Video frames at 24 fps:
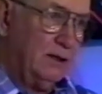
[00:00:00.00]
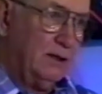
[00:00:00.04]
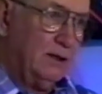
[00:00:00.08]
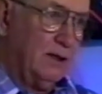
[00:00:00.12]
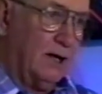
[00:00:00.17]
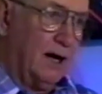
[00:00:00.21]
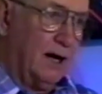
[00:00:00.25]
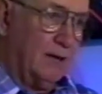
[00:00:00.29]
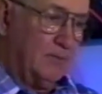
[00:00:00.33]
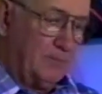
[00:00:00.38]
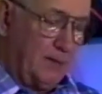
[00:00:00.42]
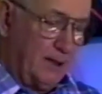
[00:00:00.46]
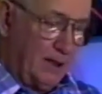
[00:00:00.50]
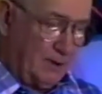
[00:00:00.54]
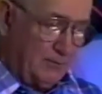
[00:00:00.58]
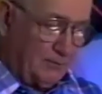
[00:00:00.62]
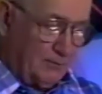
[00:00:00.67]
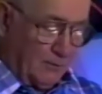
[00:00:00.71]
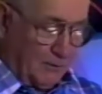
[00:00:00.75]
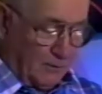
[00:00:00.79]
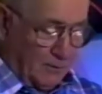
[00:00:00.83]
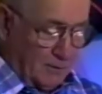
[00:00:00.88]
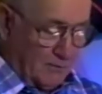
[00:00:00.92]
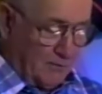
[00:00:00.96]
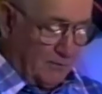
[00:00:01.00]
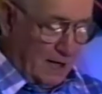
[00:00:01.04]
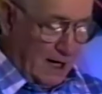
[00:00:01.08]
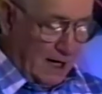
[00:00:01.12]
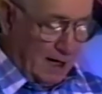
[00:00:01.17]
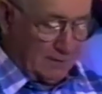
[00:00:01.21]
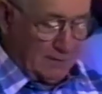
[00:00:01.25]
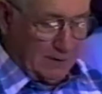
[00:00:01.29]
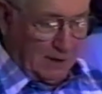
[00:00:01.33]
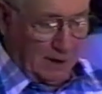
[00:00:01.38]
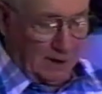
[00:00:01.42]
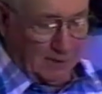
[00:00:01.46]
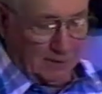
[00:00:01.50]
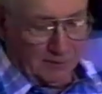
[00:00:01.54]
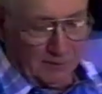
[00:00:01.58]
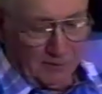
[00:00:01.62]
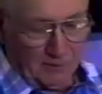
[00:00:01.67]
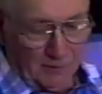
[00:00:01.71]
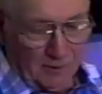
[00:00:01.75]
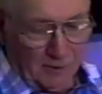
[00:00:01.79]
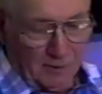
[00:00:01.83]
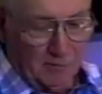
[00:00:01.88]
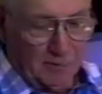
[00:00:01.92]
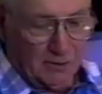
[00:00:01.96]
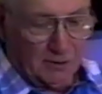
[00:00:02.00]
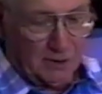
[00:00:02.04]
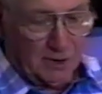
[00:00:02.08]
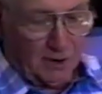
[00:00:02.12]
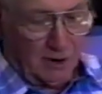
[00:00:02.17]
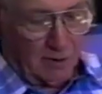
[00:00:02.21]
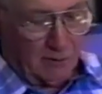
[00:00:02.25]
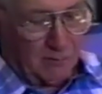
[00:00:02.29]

I paid four or five dollars for it. It was all